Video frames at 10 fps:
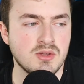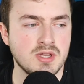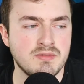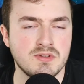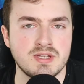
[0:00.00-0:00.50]
all the
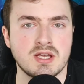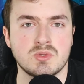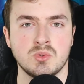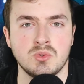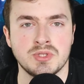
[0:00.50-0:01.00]
different
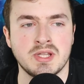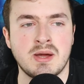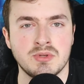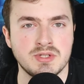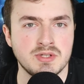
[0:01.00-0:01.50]
tax rules,
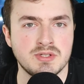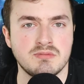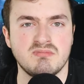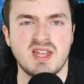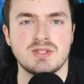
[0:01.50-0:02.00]
allowances,
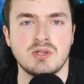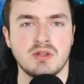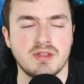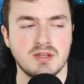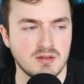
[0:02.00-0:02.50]
that sort
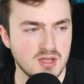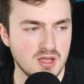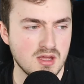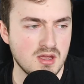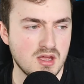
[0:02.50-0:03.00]
of thing.
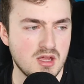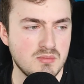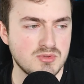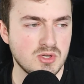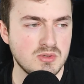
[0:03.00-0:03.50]

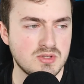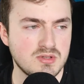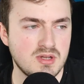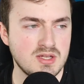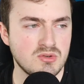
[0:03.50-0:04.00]
So
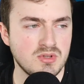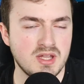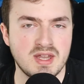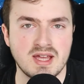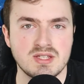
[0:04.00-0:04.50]
it's a really
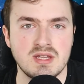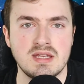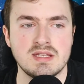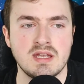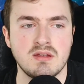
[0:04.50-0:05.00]
nice and
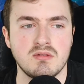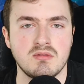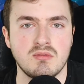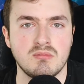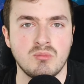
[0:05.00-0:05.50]
easy
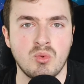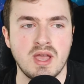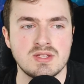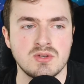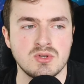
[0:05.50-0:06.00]

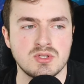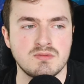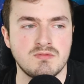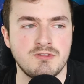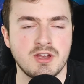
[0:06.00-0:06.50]
way to just
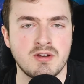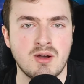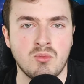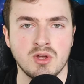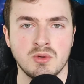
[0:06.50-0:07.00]
figure
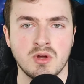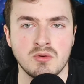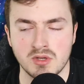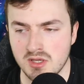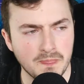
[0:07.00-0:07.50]
out what you
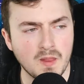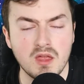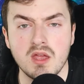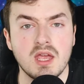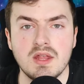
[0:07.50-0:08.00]
owe.
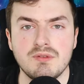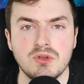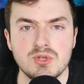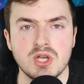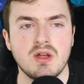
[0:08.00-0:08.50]
In the
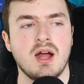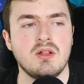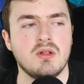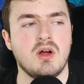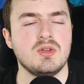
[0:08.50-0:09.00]
future,
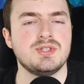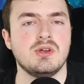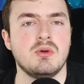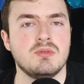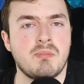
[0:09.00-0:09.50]
I'll
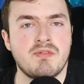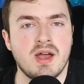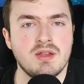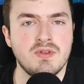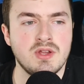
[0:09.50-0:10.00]
also
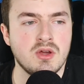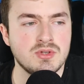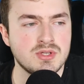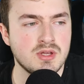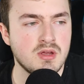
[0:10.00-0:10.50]
provide a video
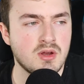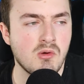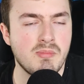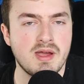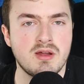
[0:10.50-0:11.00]
just to
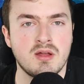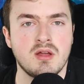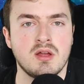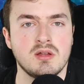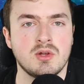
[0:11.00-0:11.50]
compare
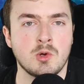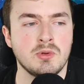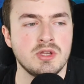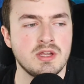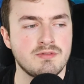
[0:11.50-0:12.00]
a
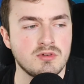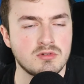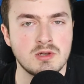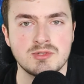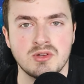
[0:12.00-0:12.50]
couple of different
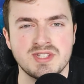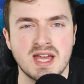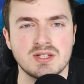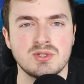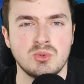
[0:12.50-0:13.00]
crypto
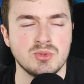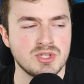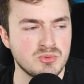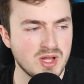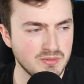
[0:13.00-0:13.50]
tax tools
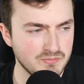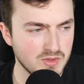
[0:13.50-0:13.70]
as well,